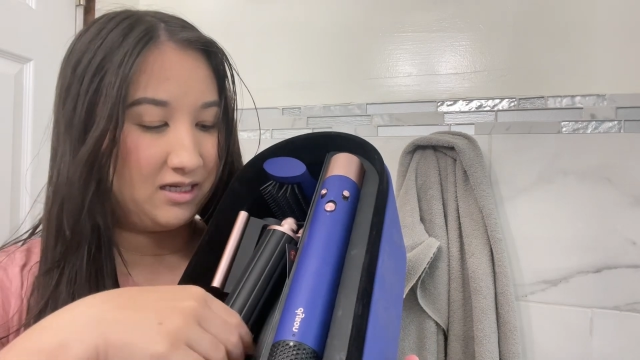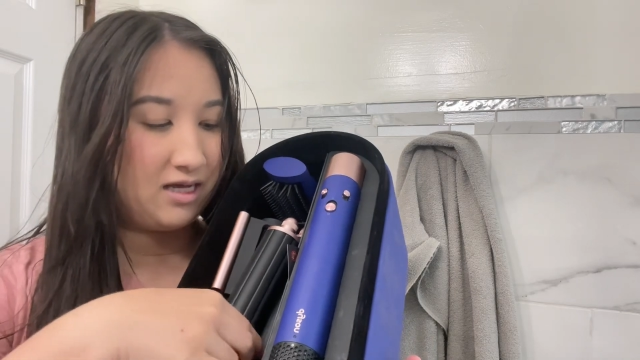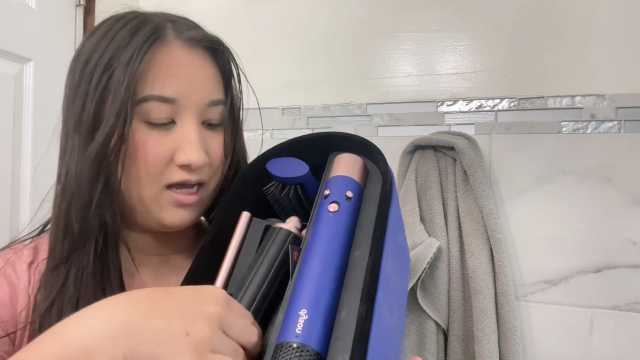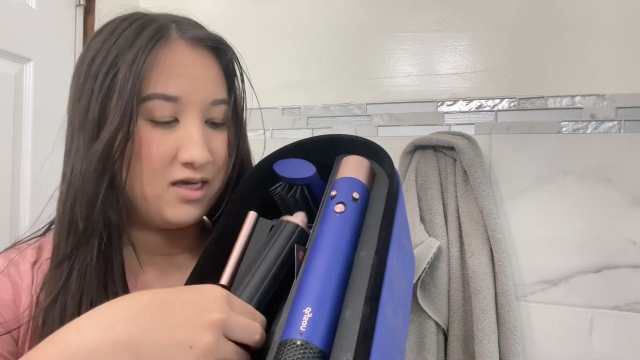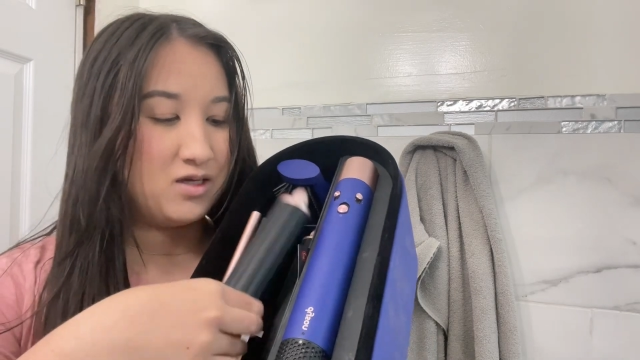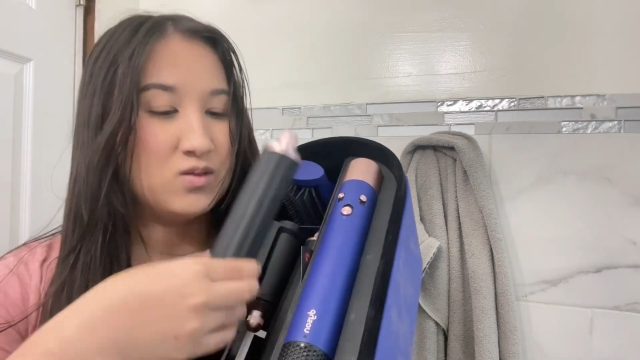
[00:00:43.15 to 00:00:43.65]

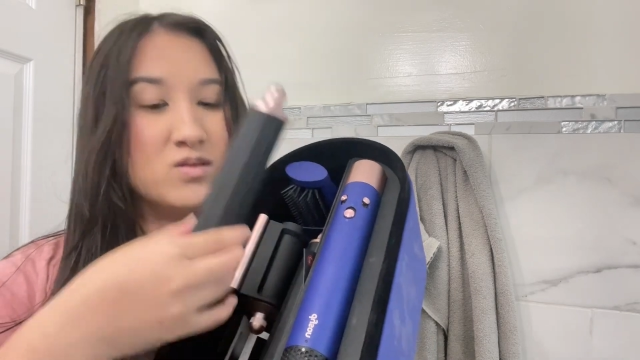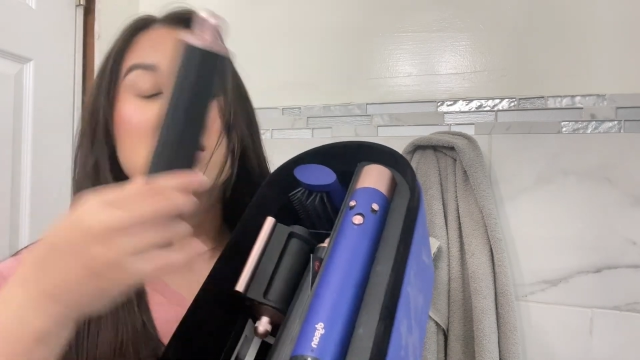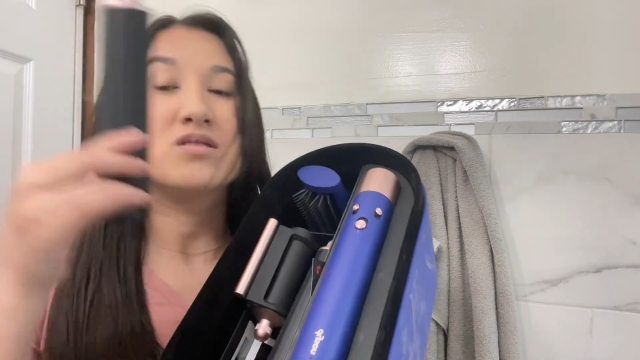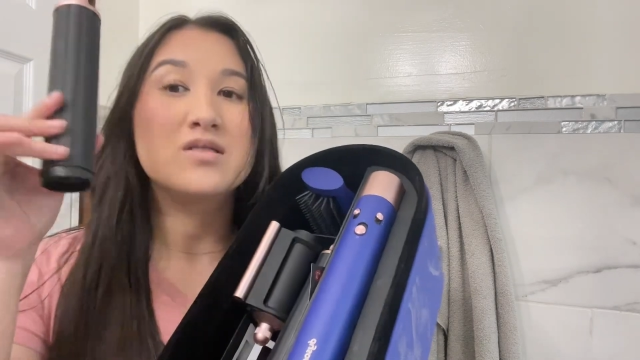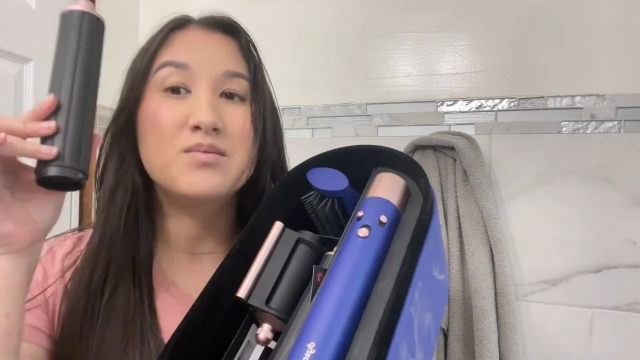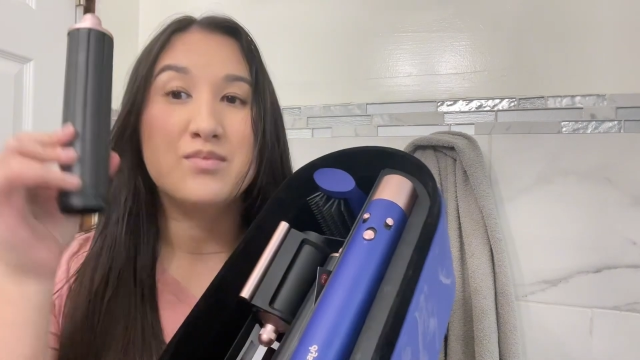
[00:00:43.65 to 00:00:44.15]
I use
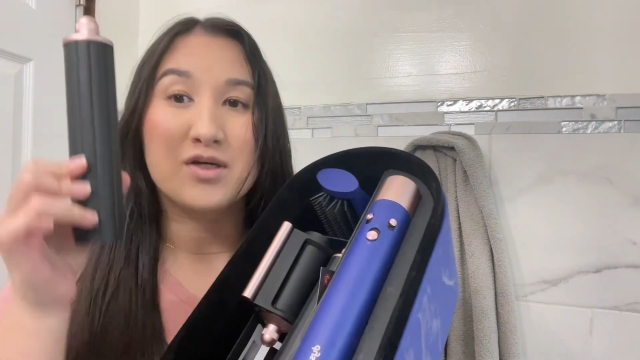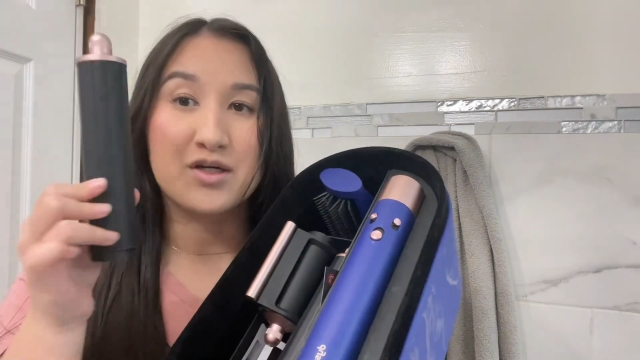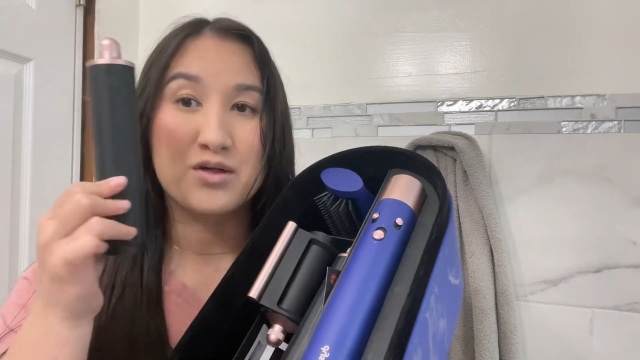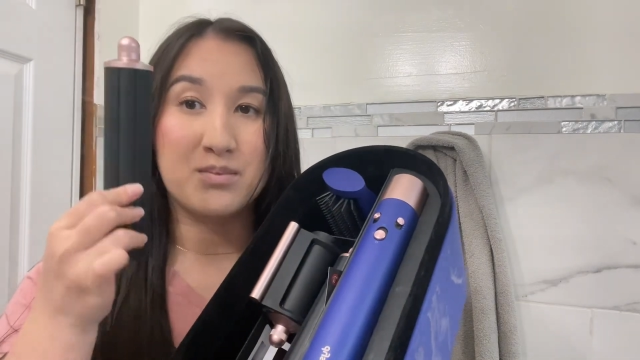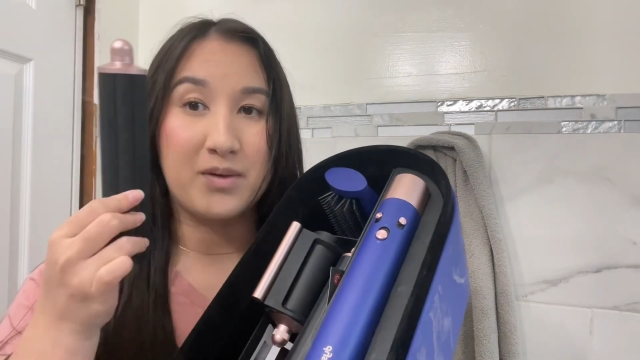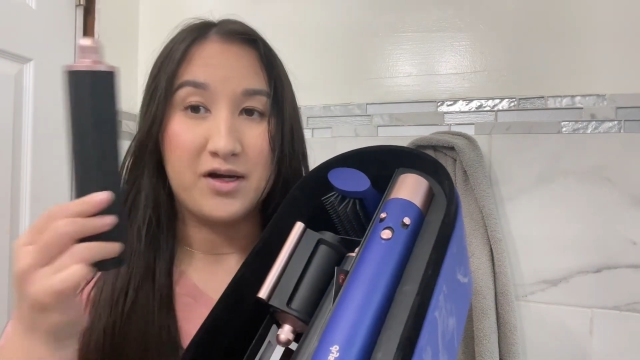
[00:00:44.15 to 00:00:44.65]
the bigger
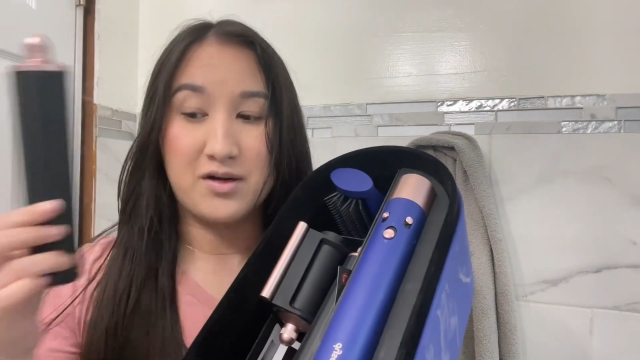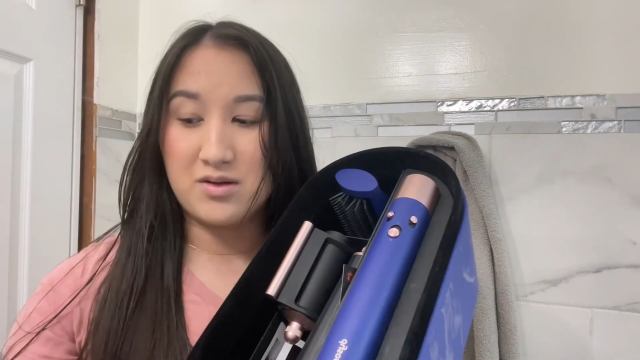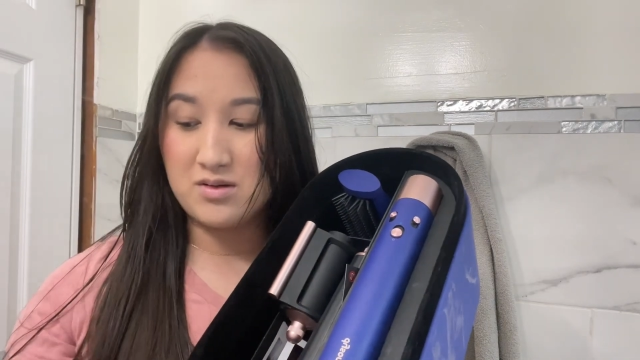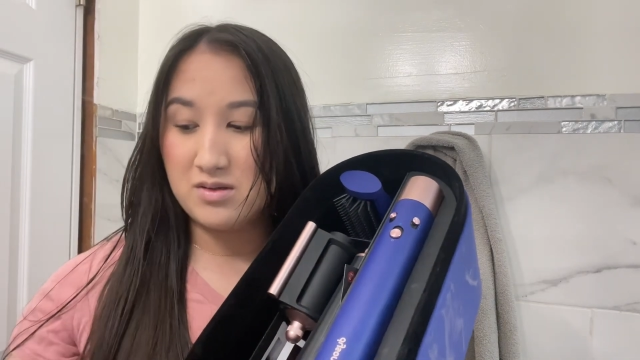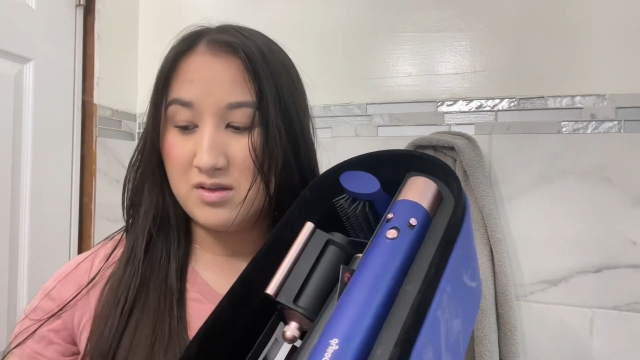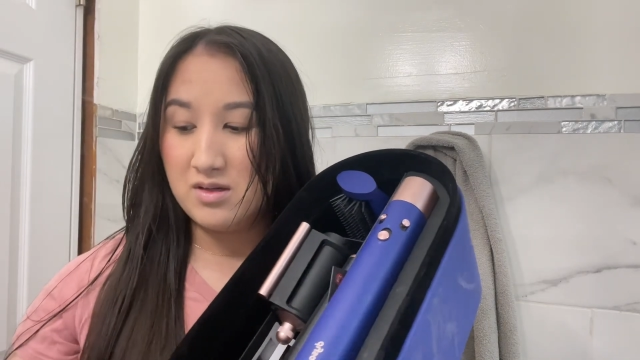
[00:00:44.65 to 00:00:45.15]

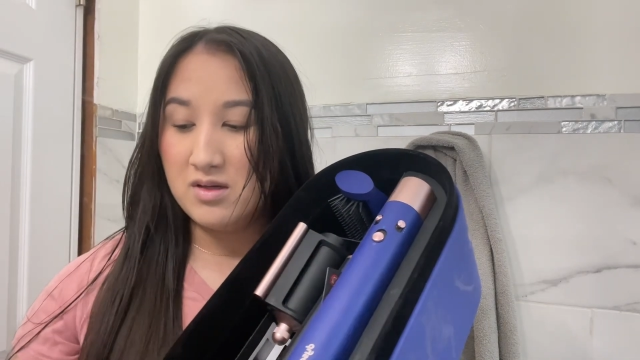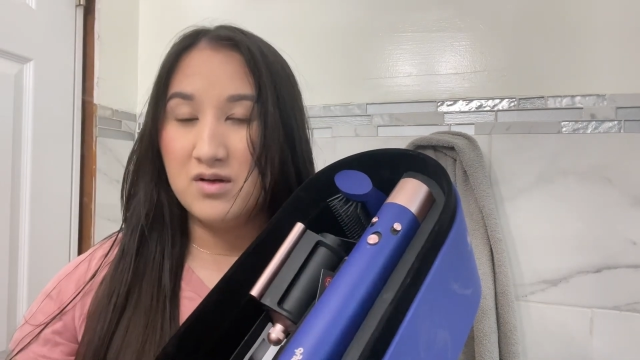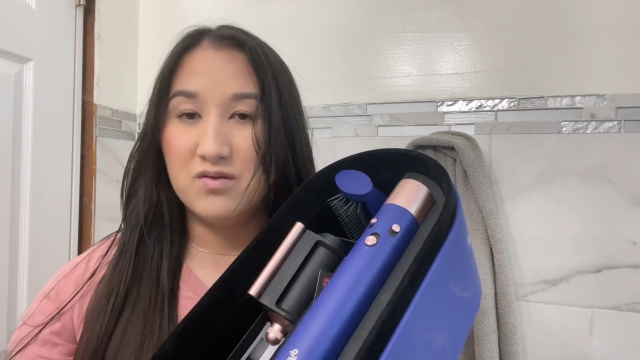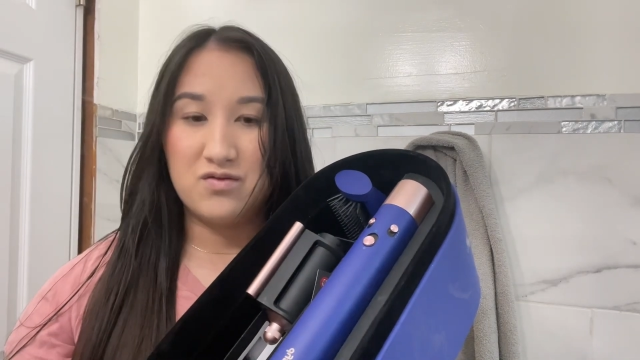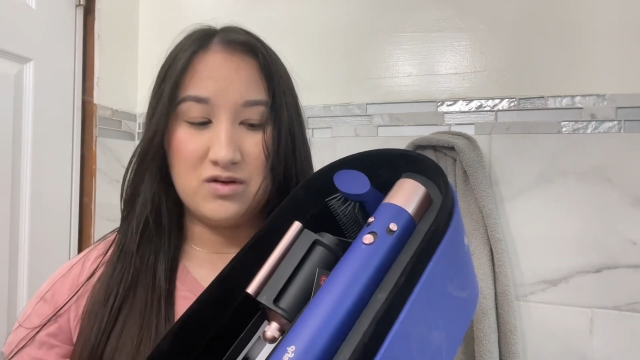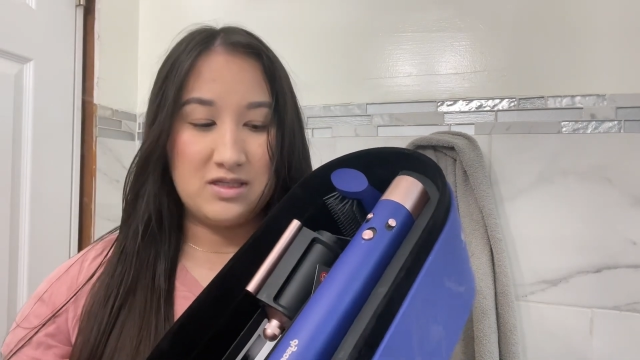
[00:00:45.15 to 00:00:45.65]
barrel
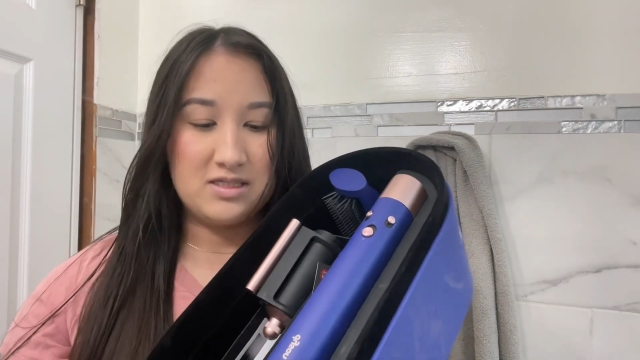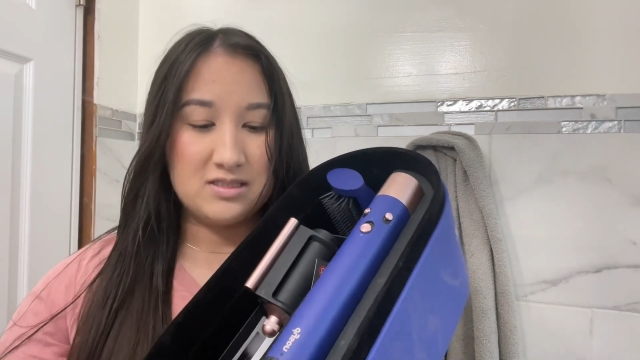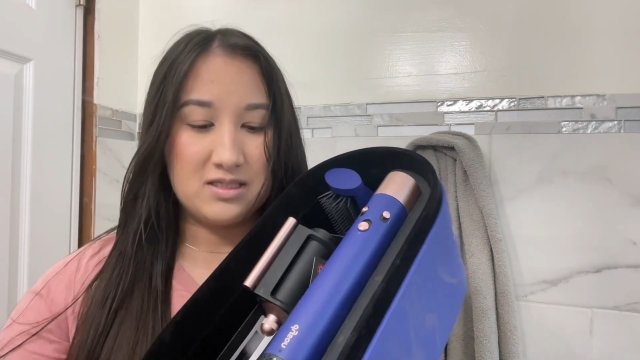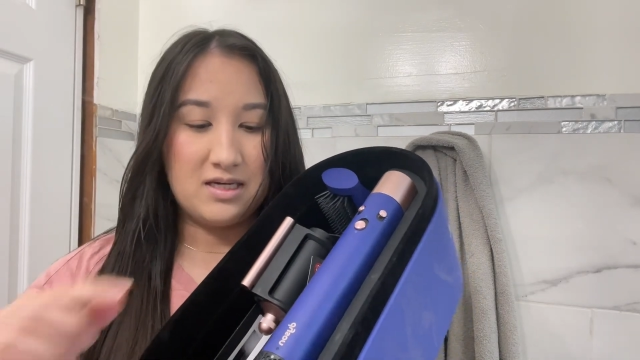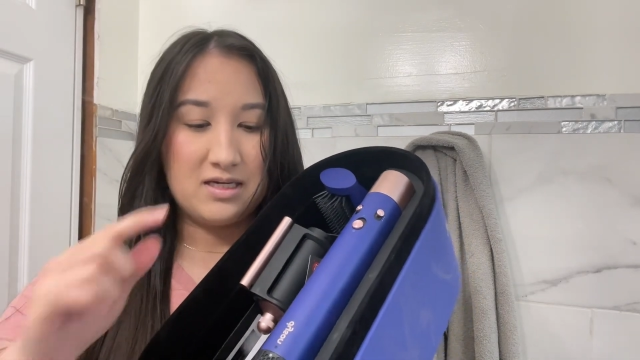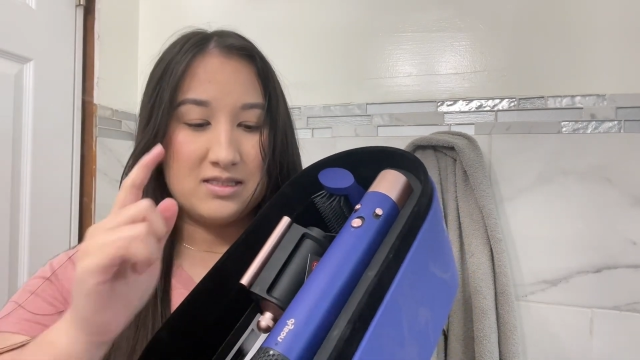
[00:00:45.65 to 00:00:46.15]
for this
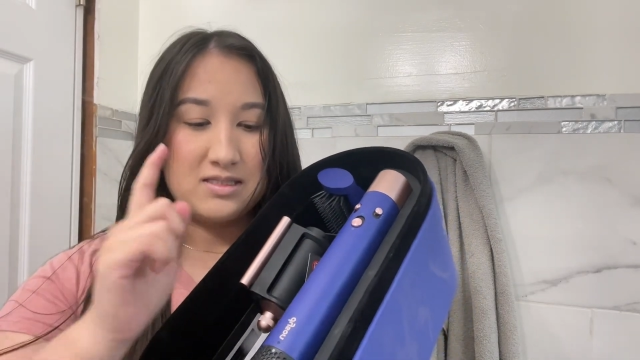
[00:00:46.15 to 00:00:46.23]
case.